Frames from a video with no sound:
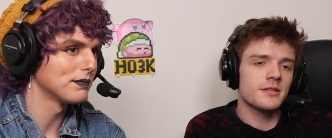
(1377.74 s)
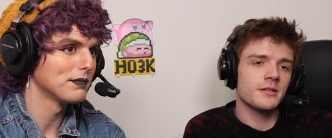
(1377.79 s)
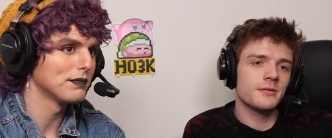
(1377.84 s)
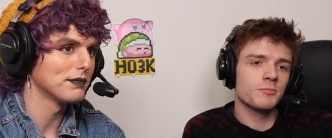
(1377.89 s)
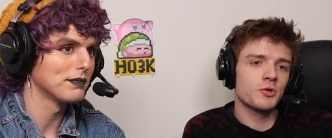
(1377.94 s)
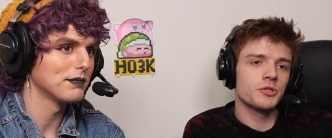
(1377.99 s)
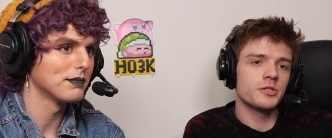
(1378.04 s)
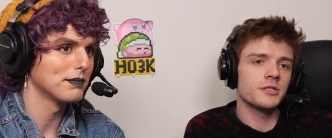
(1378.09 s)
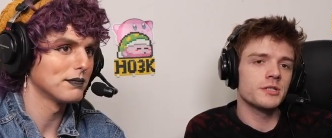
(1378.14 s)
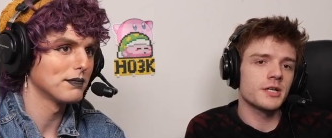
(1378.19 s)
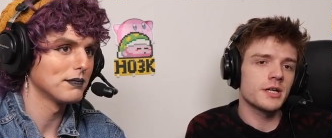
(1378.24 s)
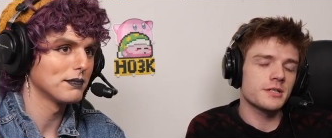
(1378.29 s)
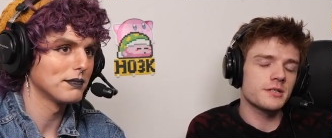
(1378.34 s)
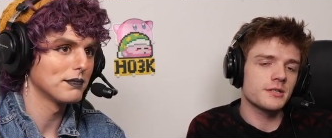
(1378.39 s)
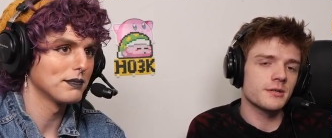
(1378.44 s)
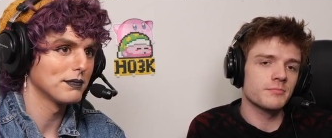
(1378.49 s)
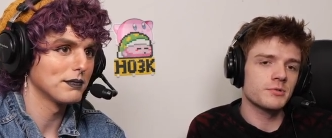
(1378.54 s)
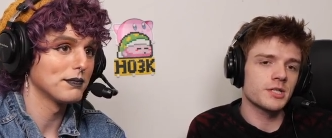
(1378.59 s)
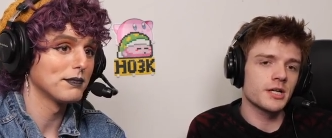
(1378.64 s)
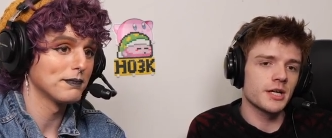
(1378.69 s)
Speaker 1: and the merchandise
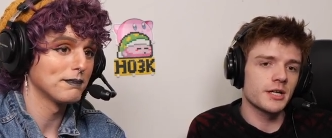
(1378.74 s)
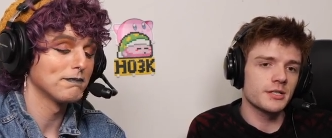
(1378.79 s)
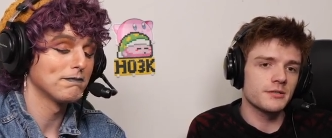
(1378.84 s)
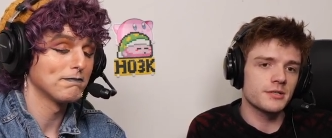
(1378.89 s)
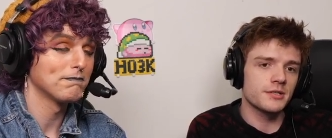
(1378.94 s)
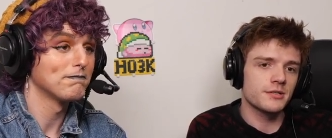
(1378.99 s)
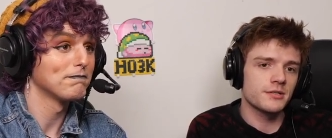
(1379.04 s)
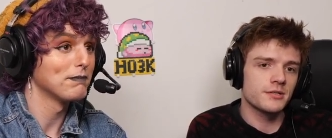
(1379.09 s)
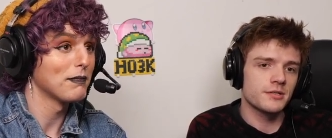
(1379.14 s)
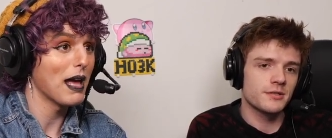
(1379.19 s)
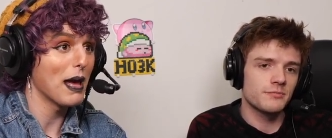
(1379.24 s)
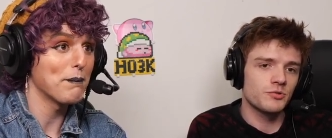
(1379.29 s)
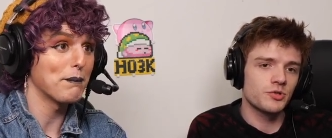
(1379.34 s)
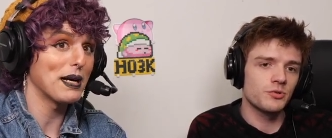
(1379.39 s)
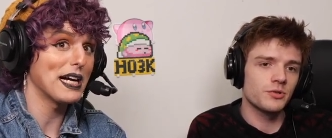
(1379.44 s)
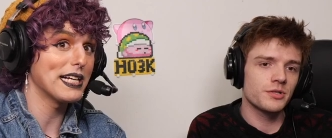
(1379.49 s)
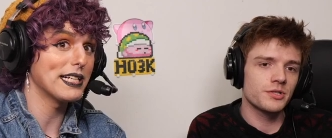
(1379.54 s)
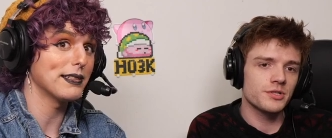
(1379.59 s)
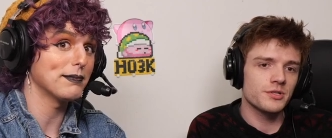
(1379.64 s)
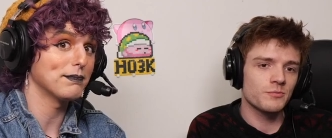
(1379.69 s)
sometimes. I'm
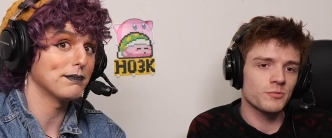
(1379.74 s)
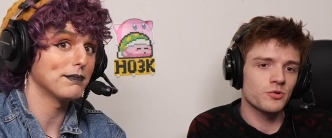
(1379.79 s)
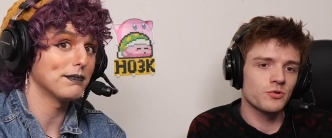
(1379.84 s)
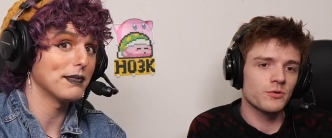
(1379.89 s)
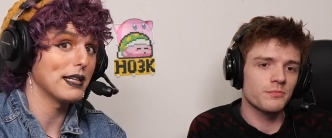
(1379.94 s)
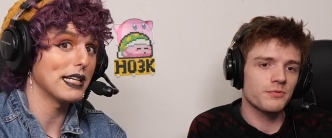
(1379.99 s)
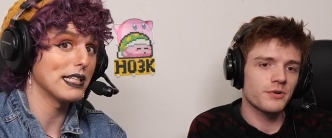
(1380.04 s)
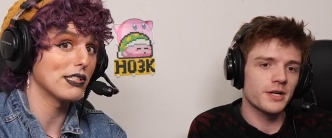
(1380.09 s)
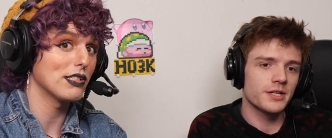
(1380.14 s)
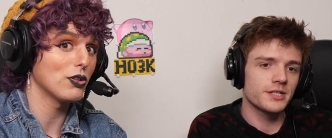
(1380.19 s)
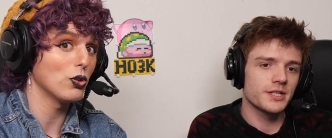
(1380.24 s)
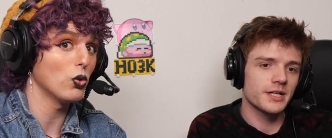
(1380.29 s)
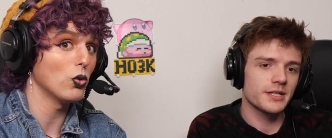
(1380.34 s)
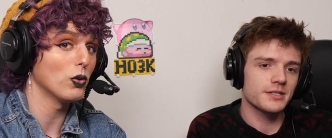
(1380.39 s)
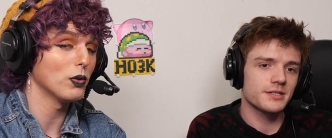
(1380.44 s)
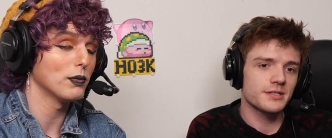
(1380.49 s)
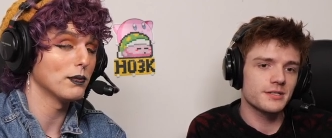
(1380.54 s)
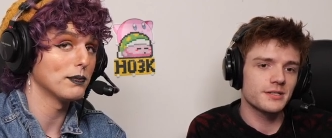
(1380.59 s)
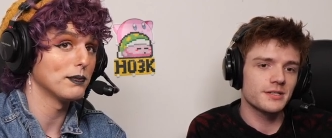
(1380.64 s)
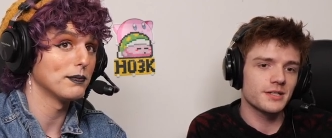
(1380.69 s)
Buy doing it. Some cool
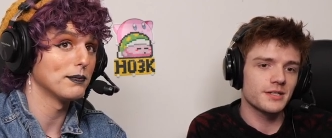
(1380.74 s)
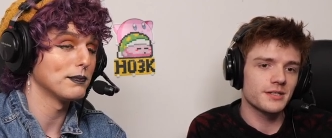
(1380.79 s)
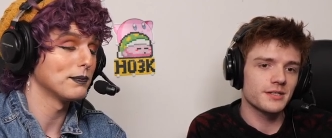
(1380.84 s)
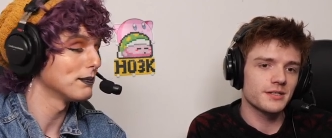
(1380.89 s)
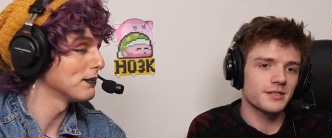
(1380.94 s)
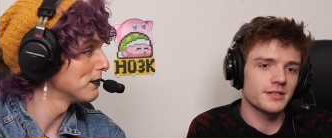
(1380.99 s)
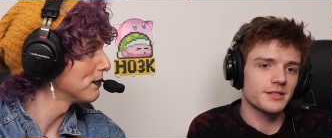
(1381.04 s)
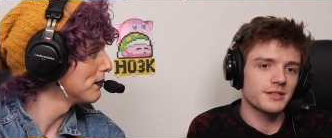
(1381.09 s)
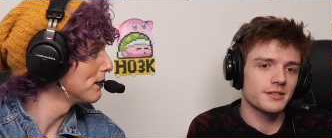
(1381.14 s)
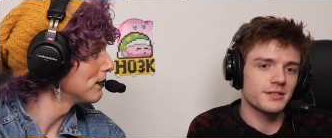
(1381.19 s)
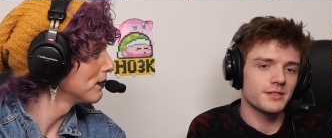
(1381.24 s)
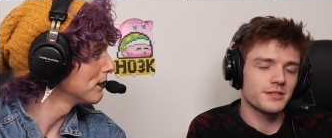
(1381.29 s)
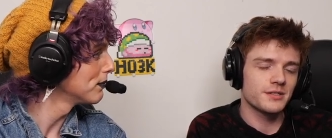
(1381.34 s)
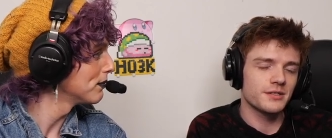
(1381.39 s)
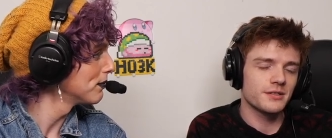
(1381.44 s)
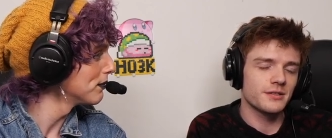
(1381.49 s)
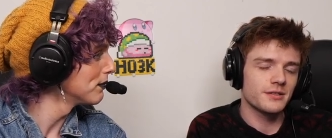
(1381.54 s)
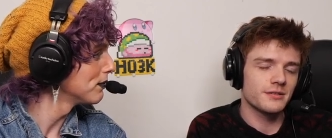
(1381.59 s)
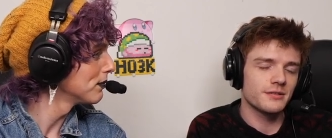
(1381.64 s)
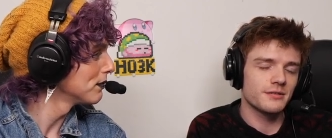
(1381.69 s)
projects. Cool. Uh,
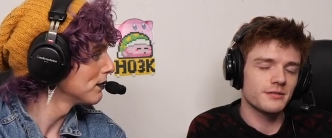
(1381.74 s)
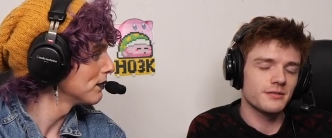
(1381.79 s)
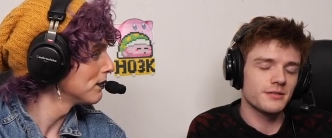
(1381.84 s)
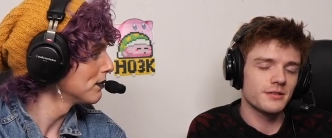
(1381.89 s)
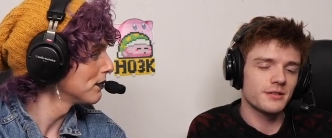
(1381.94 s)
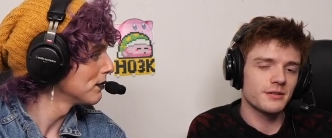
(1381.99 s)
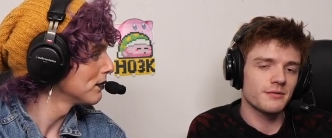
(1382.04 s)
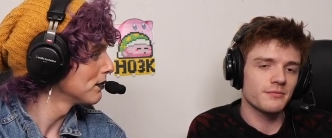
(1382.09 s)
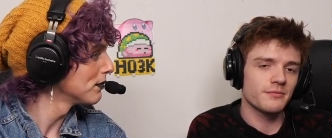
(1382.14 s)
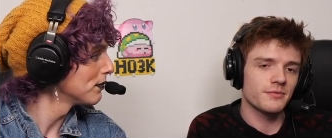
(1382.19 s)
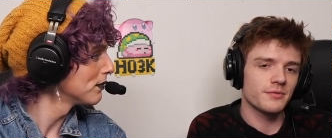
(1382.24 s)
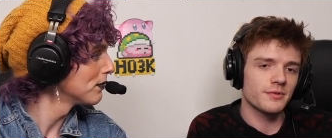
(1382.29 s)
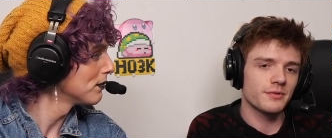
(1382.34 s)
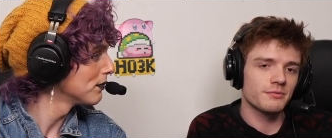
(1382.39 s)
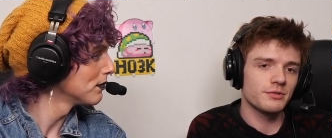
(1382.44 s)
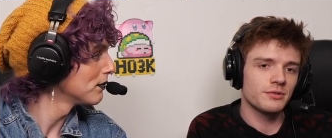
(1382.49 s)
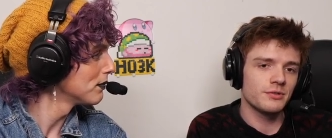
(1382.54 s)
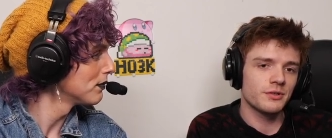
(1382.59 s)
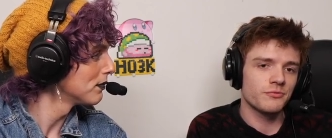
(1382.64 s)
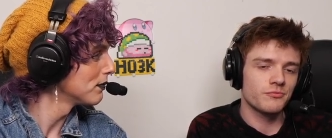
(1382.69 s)
the
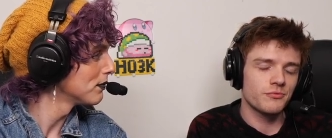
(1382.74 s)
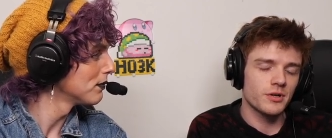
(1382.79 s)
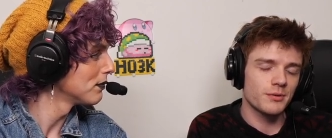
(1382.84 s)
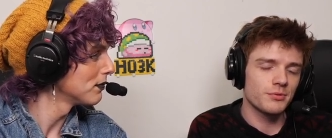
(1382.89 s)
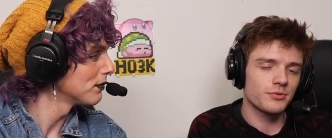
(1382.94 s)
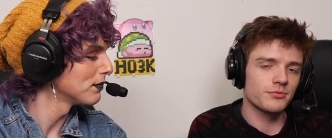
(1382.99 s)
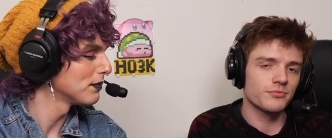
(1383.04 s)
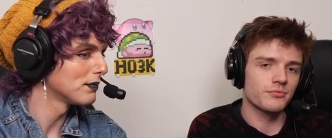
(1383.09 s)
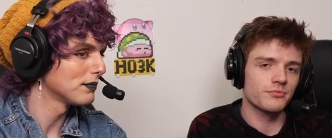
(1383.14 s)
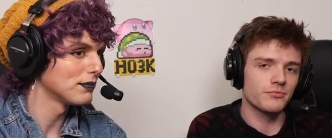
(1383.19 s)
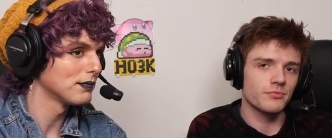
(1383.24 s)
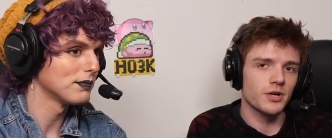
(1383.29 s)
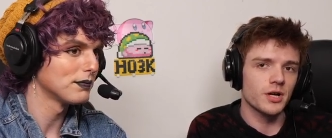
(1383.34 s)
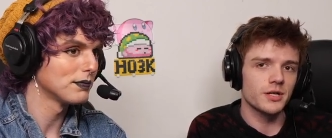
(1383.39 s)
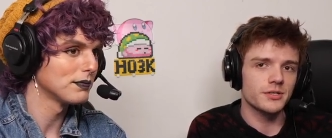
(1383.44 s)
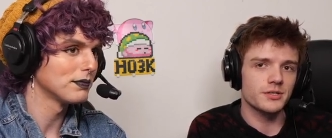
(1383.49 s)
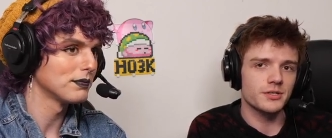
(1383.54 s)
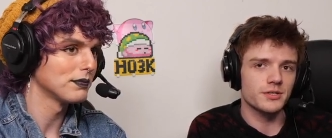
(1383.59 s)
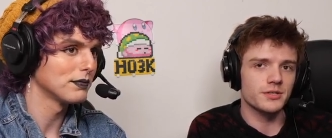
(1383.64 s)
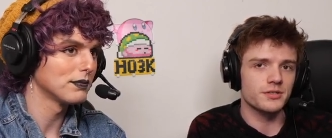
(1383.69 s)
doing rubber
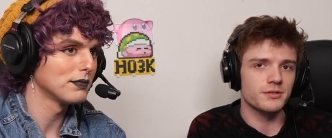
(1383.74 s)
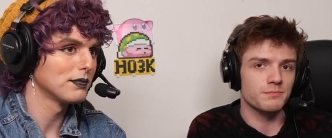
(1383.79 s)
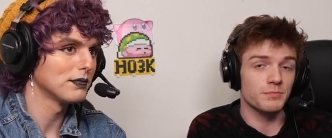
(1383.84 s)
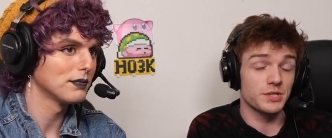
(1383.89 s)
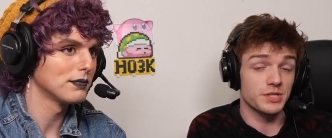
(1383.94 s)
Rosses